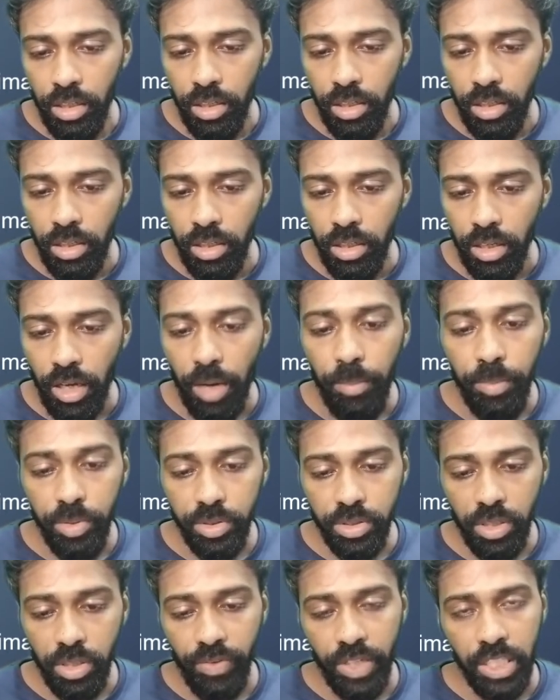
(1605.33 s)
composed
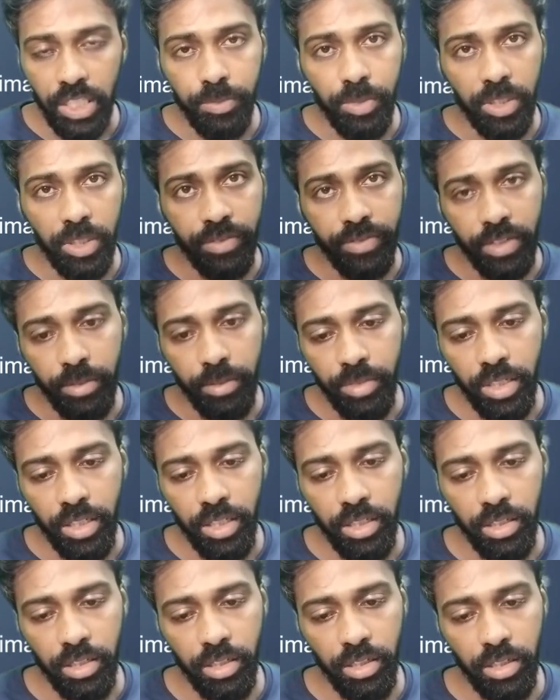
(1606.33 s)
of experts
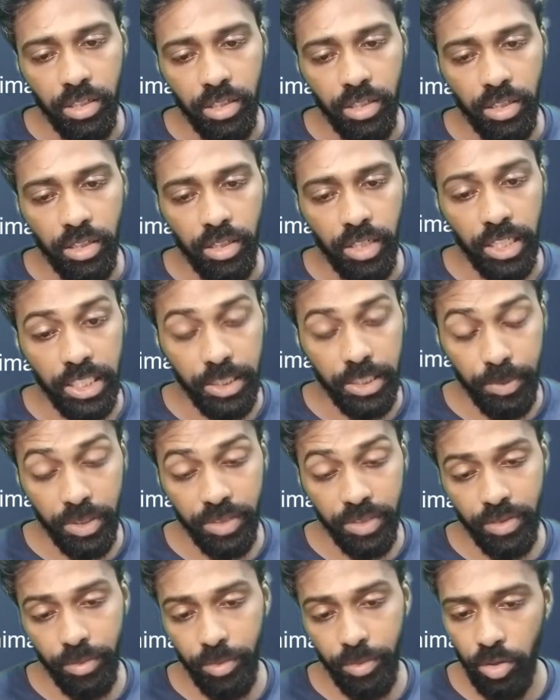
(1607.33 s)

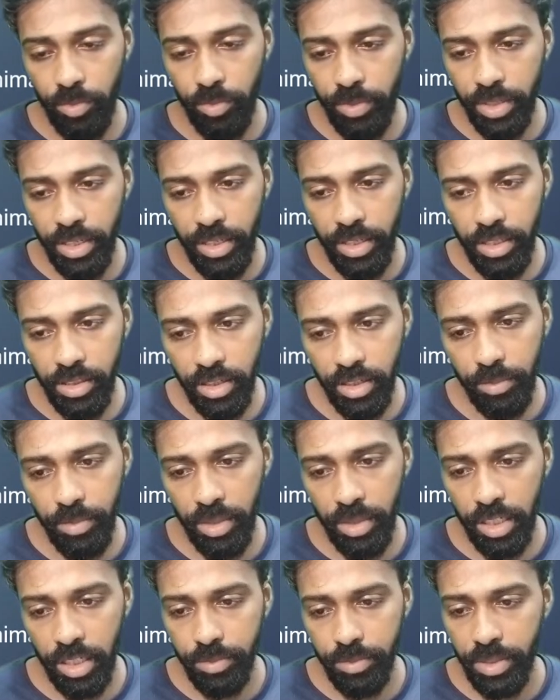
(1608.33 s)
from human health, animal
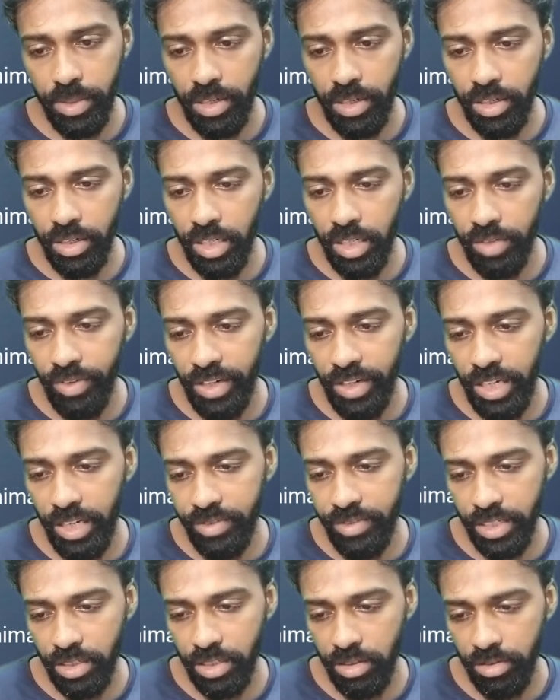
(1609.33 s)
husbandry, and wildlife
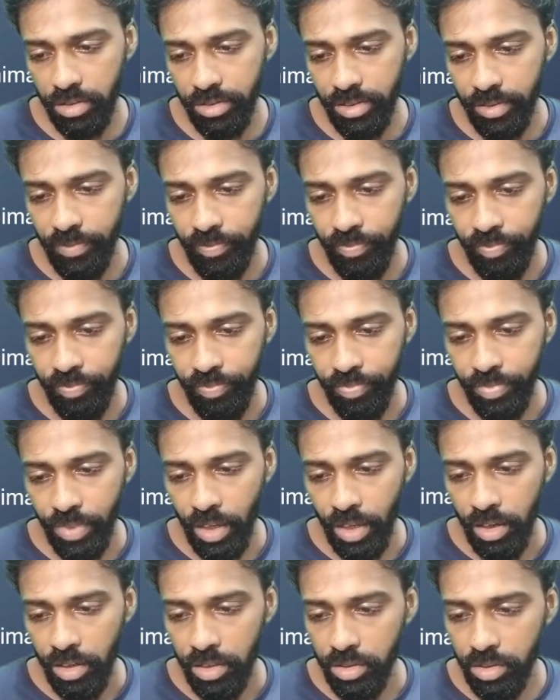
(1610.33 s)
sectors.
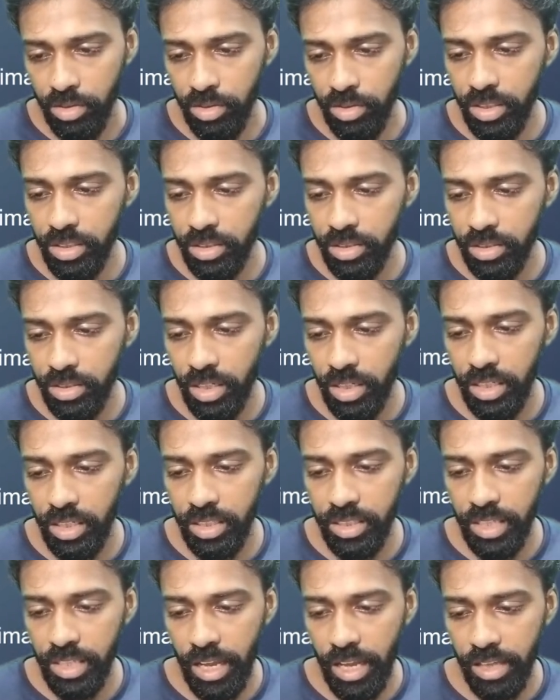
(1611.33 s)
So, this drill
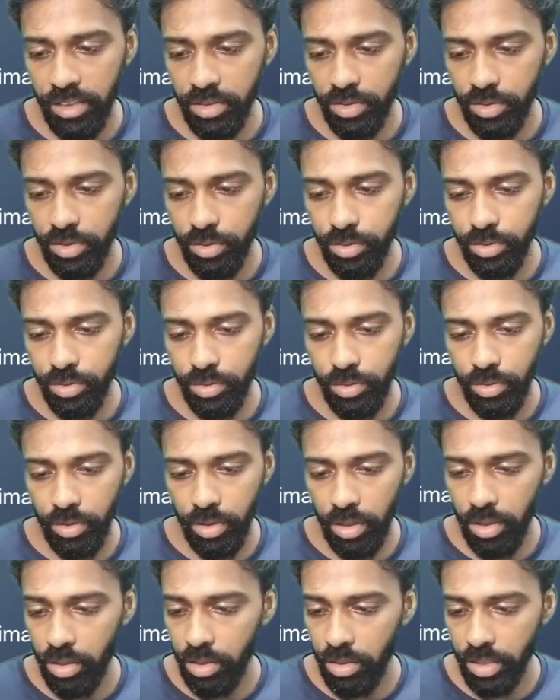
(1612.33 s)
has two
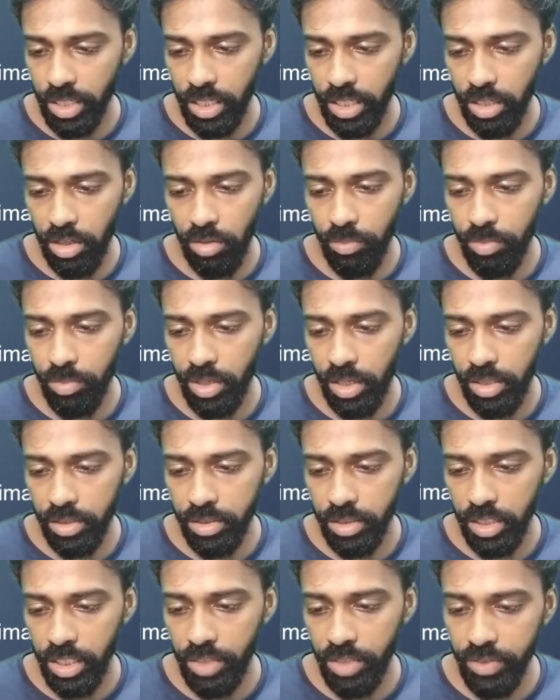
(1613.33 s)
key components:
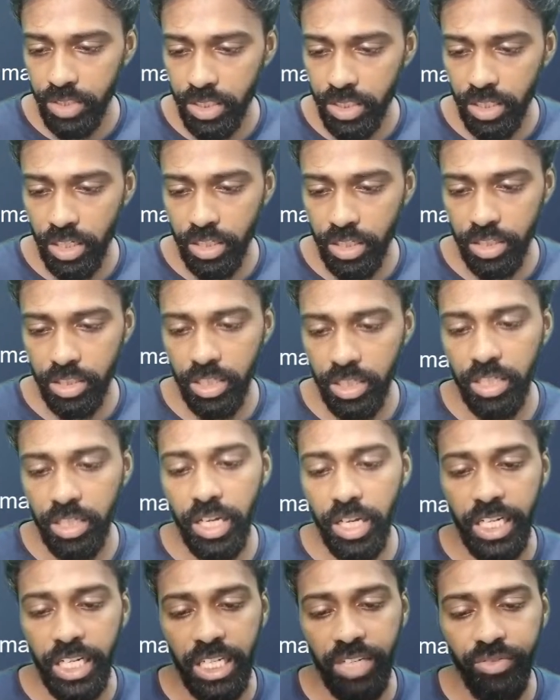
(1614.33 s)
investigation and
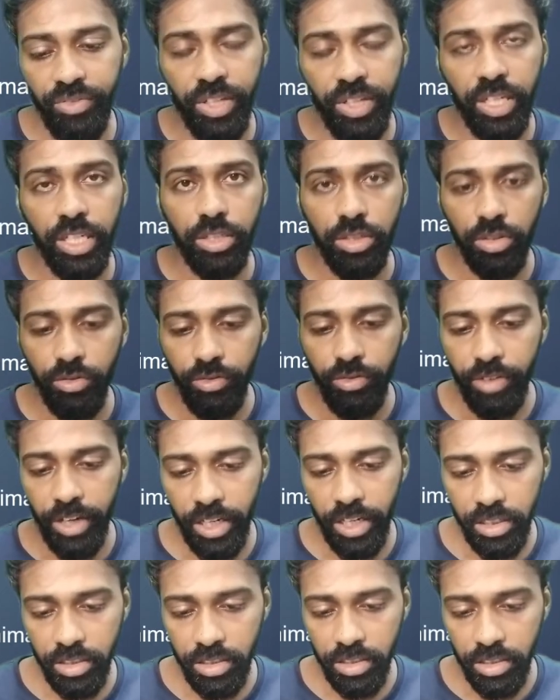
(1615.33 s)
identification of virus